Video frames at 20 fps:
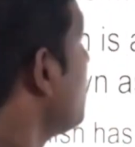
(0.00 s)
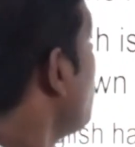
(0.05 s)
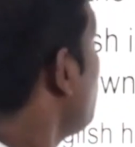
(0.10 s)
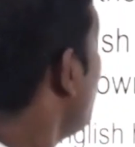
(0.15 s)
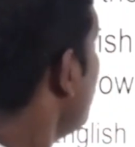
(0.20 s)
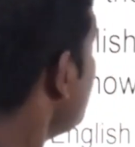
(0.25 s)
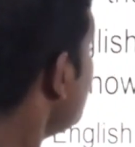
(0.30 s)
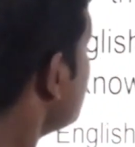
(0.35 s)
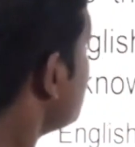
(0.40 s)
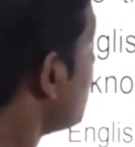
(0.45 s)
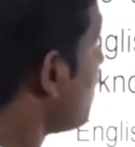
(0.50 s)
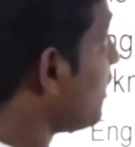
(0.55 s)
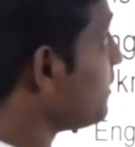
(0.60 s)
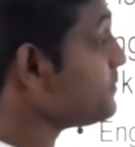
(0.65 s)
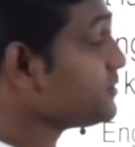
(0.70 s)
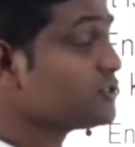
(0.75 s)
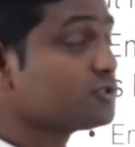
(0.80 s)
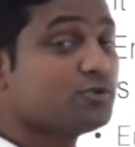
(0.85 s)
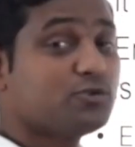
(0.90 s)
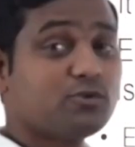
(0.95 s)
When it
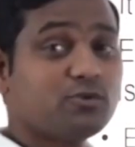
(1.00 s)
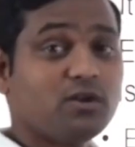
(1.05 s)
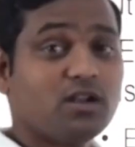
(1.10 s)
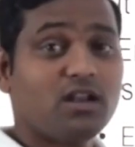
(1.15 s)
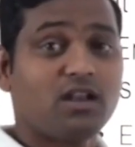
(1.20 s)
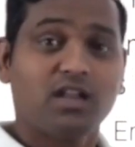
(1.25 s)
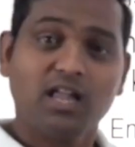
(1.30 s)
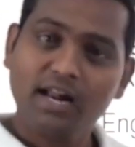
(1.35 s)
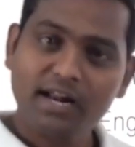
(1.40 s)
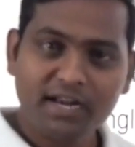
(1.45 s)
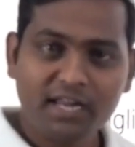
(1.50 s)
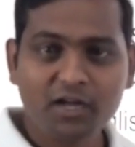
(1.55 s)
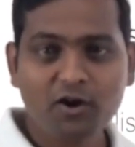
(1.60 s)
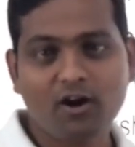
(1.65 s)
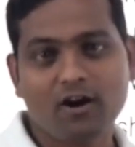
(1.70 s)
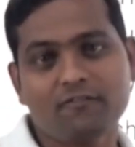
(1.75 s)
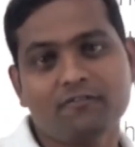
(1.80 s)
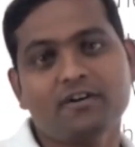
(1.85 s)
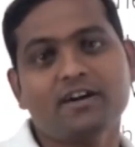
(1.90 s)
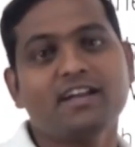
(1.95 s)
comes to learning
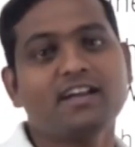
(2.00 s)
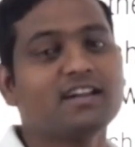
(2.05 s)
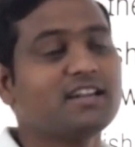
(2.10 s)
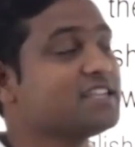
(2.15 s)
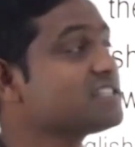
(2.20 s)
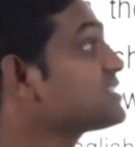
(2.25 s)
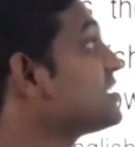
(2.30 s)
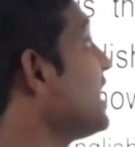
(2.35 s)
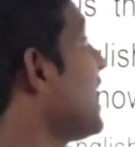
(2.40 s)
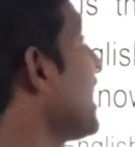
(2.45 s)
of an English